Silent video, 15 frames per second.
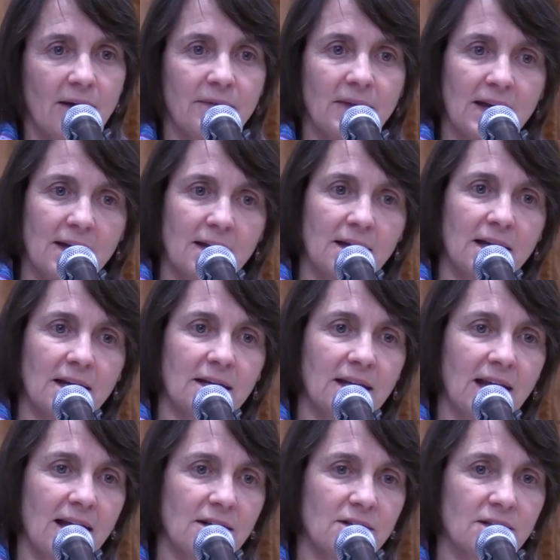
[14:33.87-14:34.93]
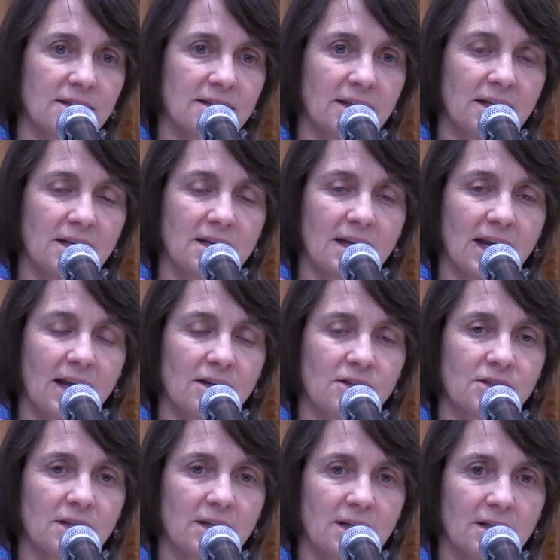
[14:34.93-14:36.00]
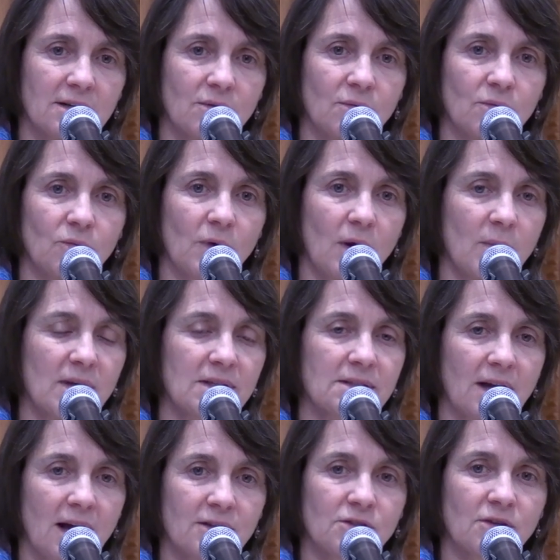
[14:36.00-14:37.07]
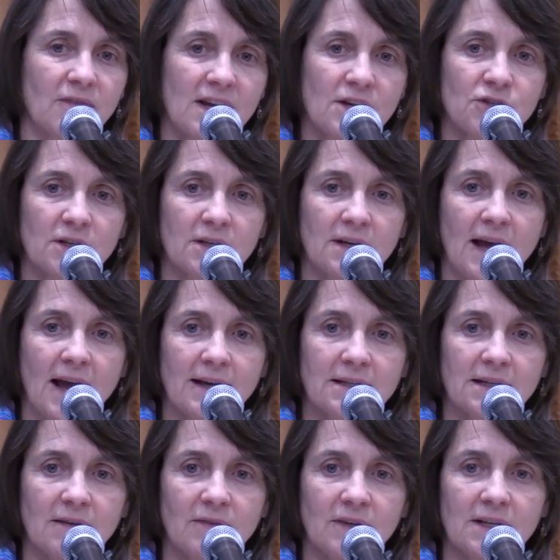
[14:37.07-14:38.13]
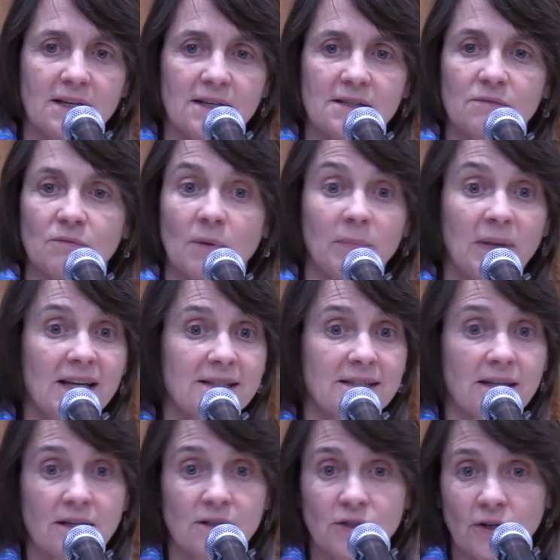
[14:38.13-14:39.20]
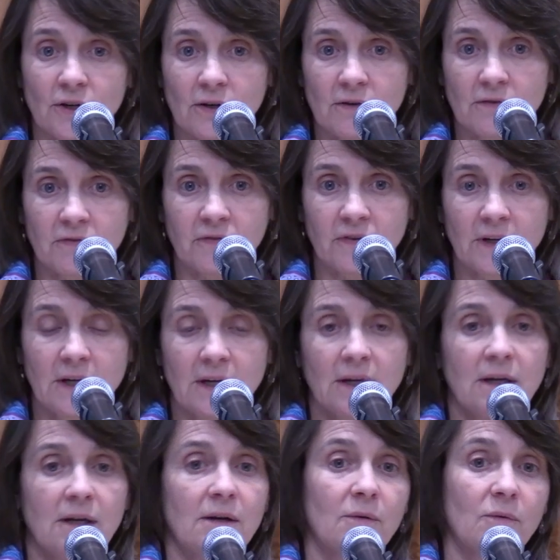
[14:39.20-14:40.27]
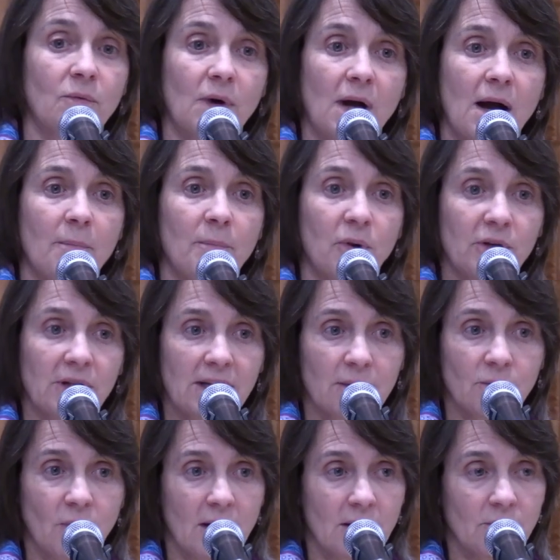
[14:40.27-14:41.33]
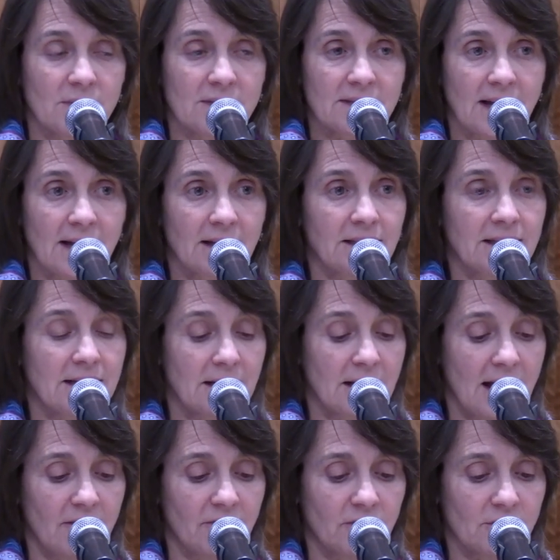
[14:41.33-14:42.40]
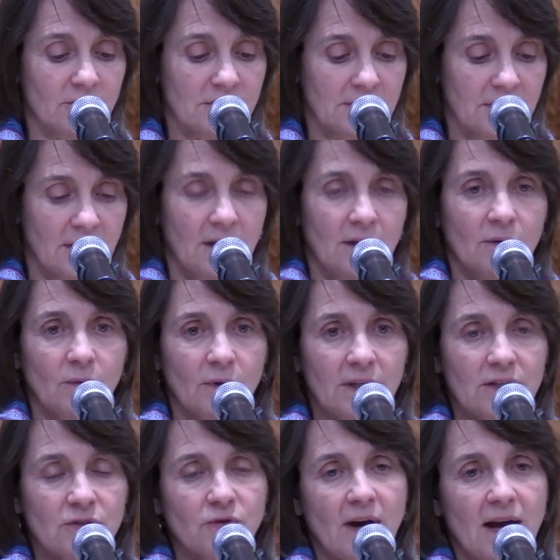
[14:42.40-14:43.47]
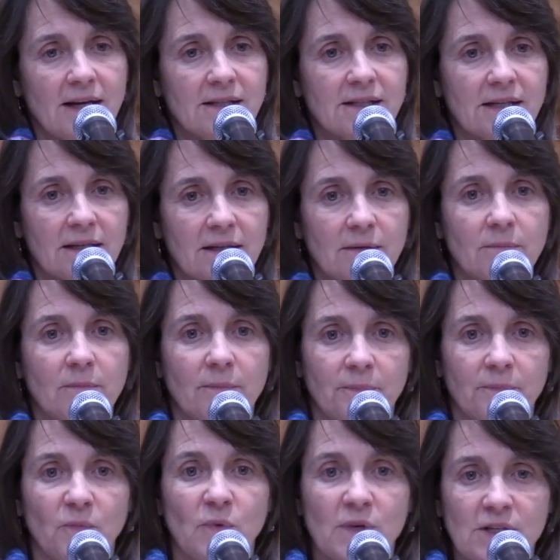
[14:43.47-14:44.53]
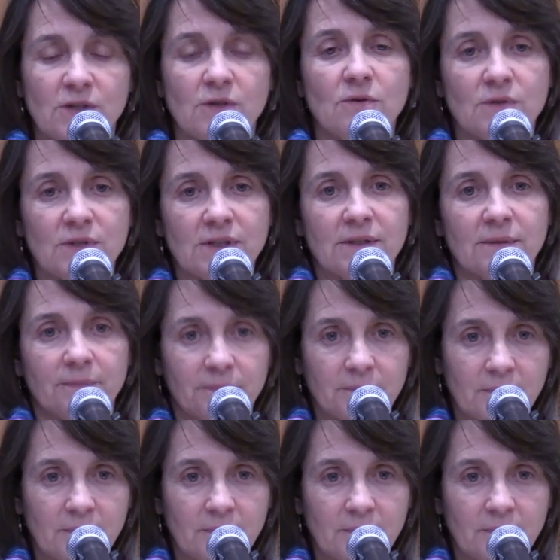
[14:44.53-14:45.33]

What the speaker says: the city engaged in robust conservation activities, replacing turf, putting in water recycling efforts, really trying to reduce